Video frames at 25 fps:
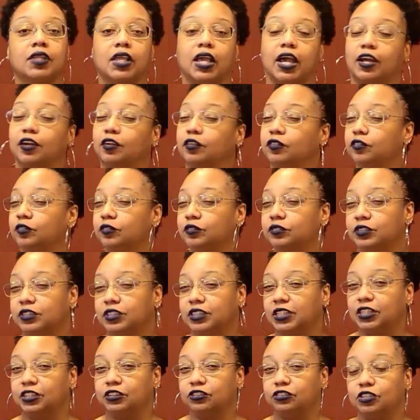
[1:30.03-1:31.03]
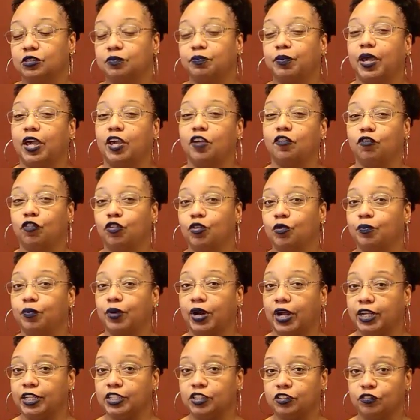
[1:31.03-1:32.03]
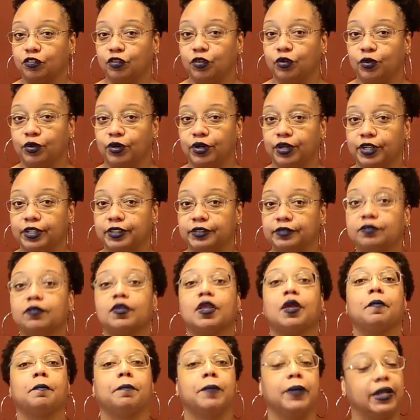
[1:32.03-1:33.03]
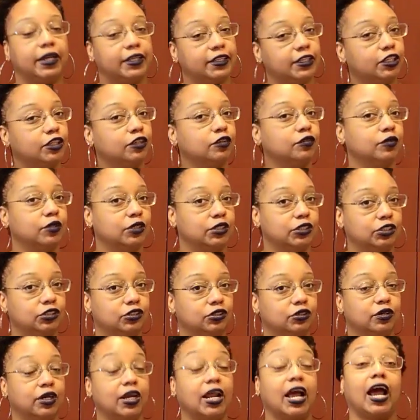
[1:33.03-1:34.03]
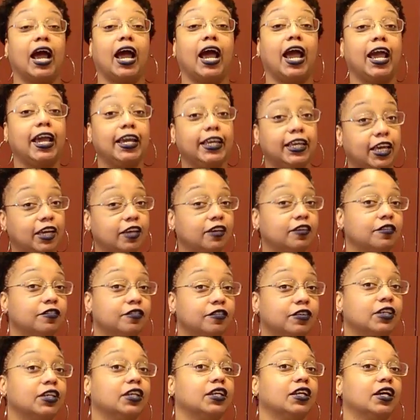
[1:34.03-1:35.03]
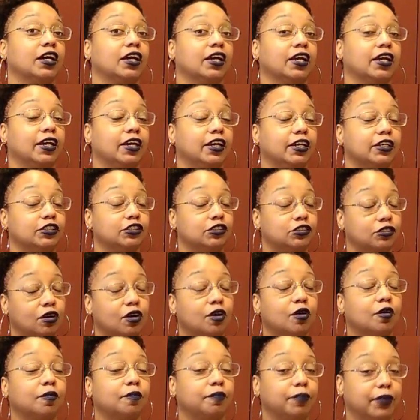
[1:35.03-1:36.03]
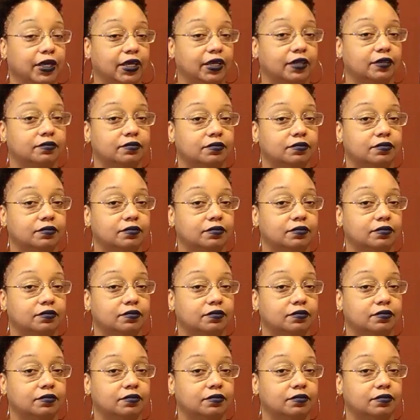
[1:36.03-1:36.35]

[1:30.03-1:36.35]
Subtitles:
I don't think you should pay full price for it, but I think you'll really enjoy it. I gave it a strong B.